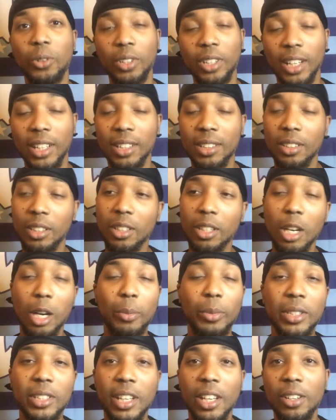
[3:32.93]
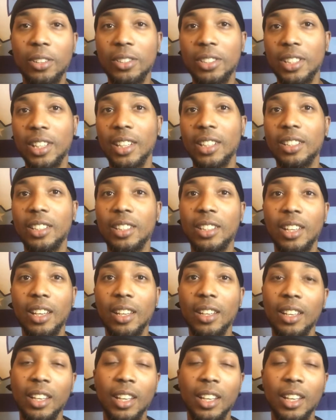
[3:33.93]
like the commentator said today.